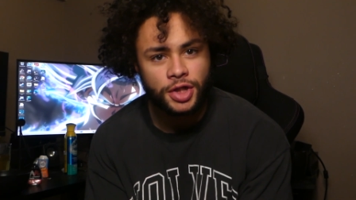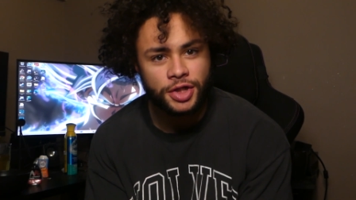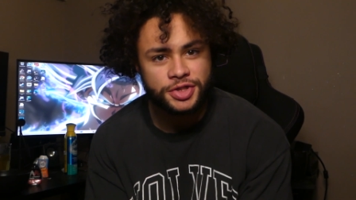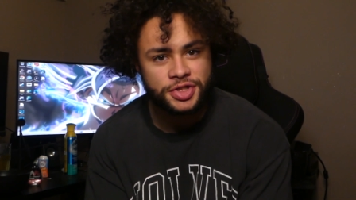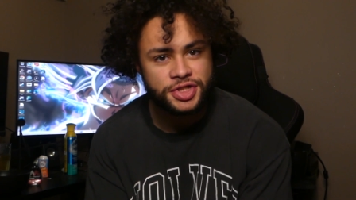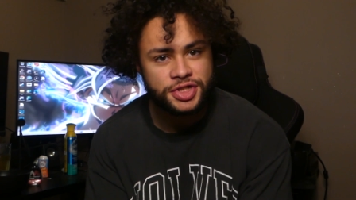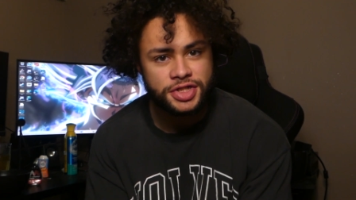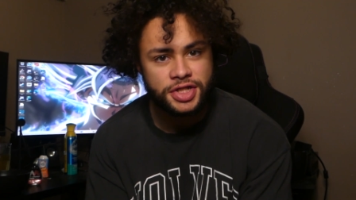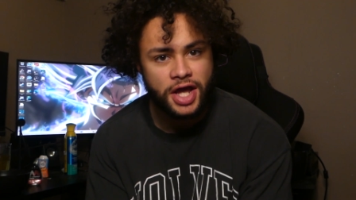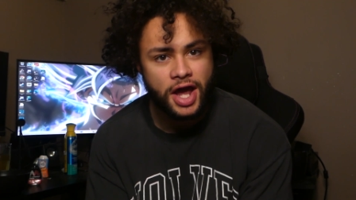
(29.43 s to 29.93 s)
on
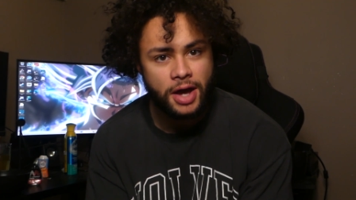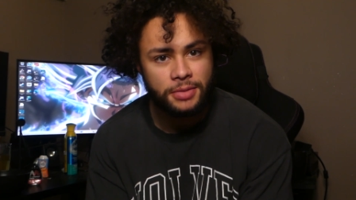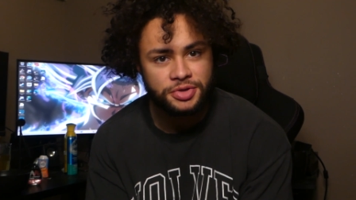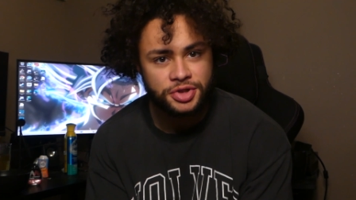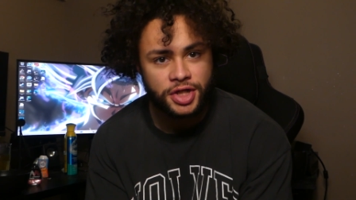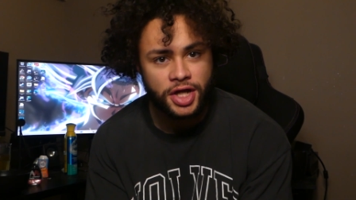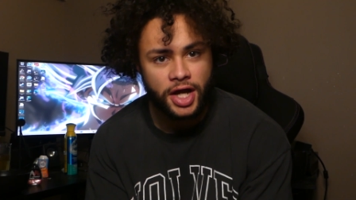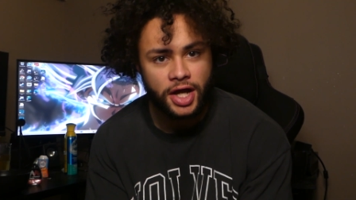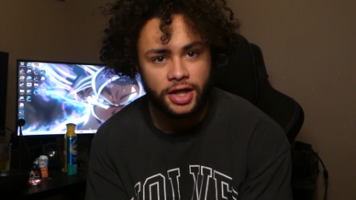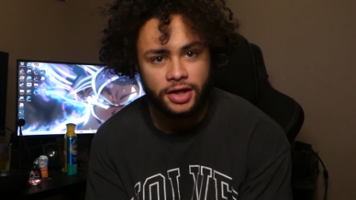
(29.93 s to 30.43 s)

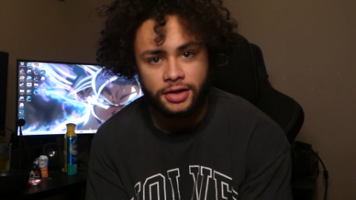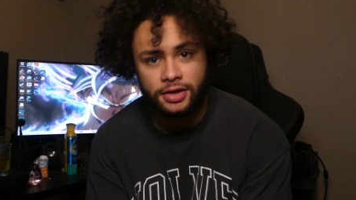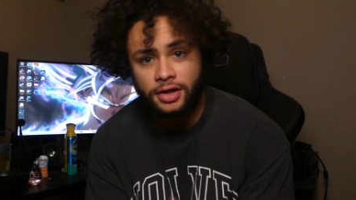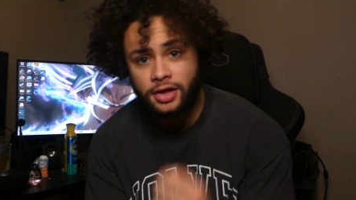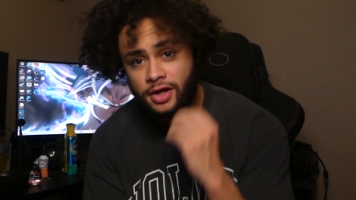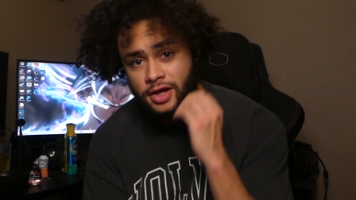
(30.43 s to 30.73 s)
Snapchat,